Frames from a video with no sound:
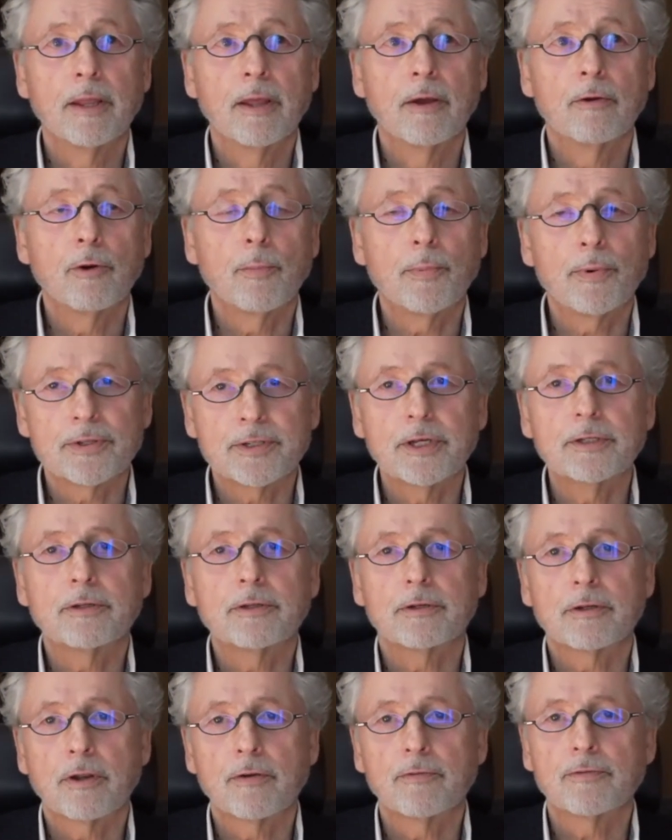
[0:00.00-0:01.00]

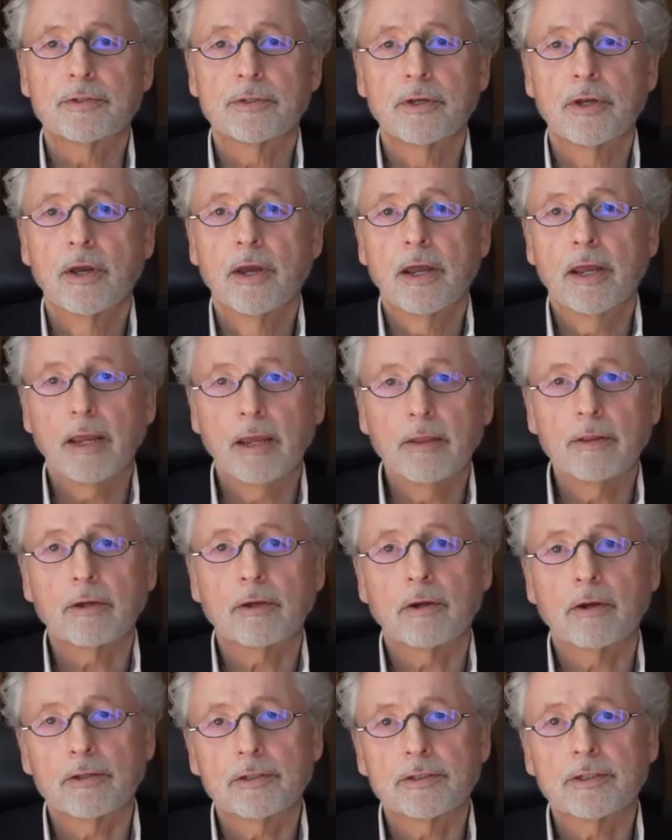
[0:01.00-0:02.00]
representatives in the
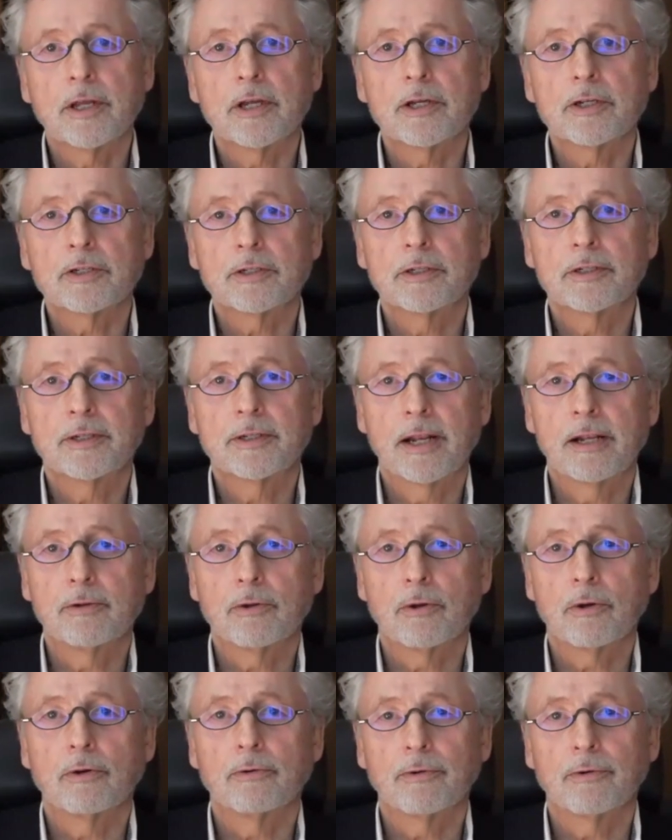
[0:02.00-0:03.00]
constellation tell
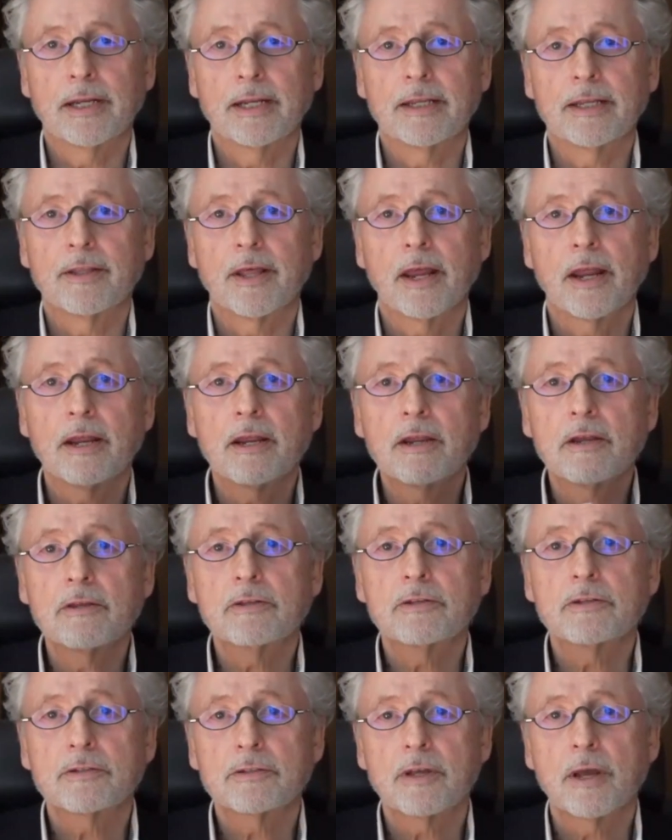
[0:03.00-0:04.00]
you already there
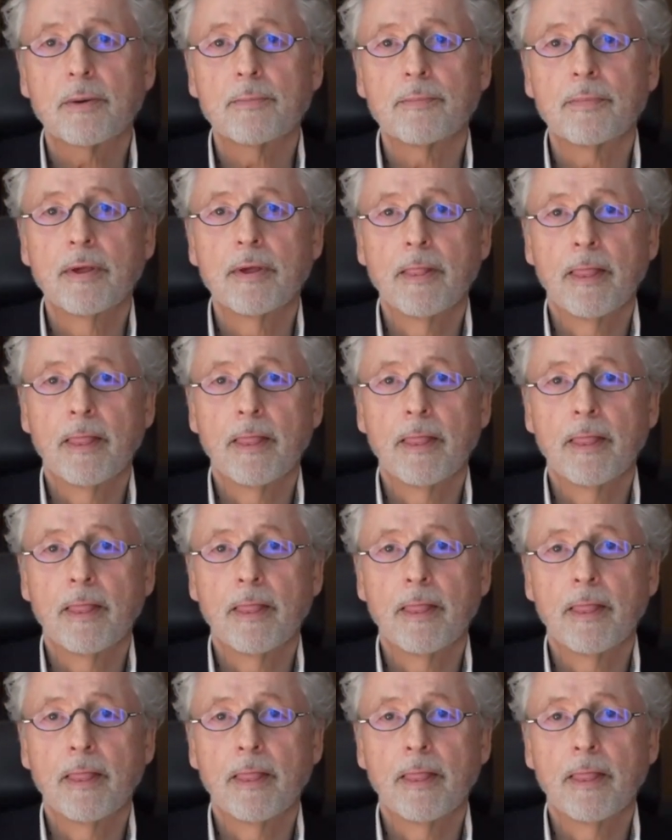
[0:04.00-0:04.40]
is some